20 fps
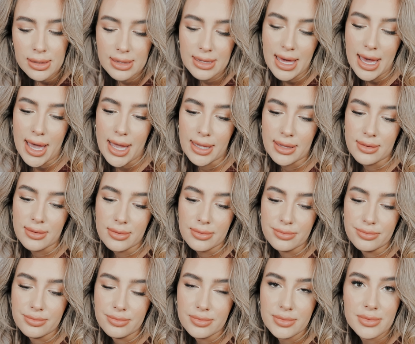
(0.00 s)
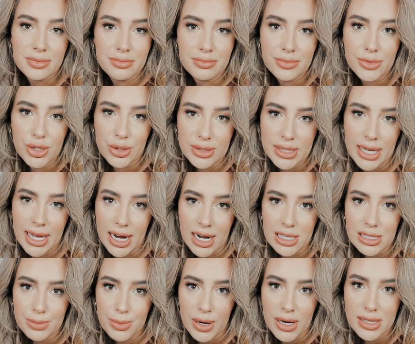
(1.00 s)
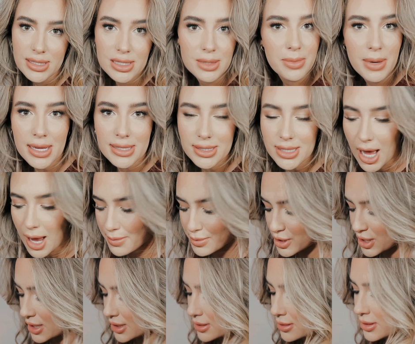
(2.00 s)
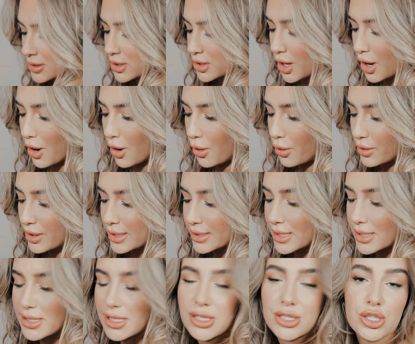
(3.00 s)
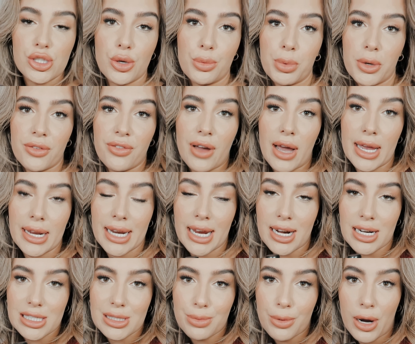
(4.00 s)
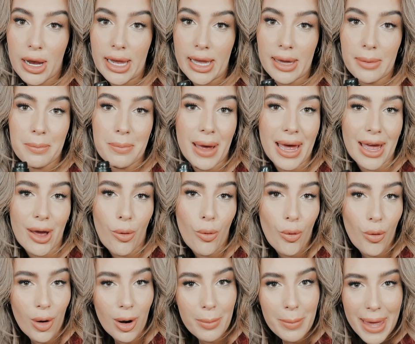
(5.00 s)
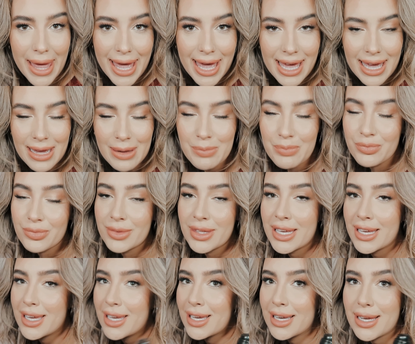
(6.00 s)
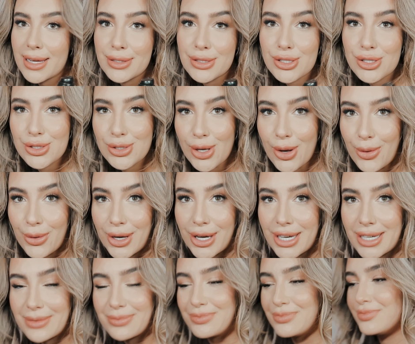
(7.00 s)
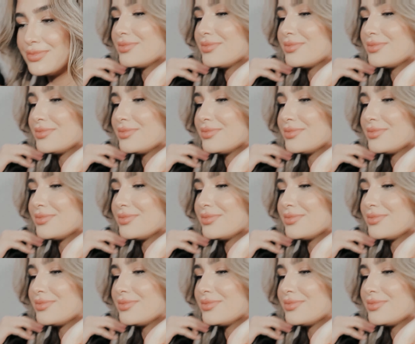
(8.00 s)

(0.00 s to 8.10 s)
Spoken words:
then using hairspray is the best option. So this is the Superfine Hairspray by Orbe. It's so good.